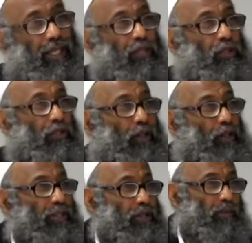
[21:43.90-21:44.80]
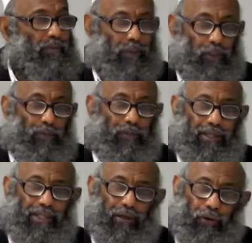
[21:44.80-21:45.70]
so the losses will be
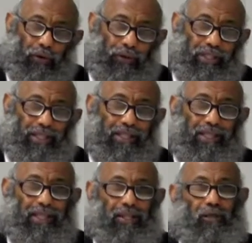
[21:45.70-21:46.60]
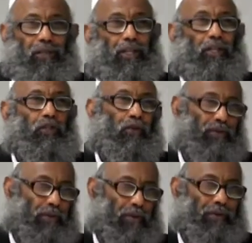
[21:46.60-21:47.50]
distributed according to the ratio
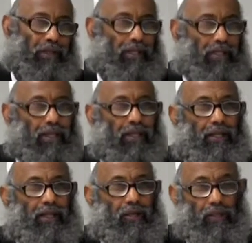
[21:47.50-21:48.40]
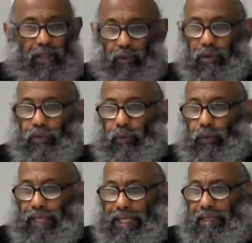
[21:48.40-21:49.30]
of the profit. So the one who
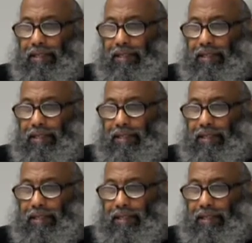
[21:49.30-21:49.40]
will get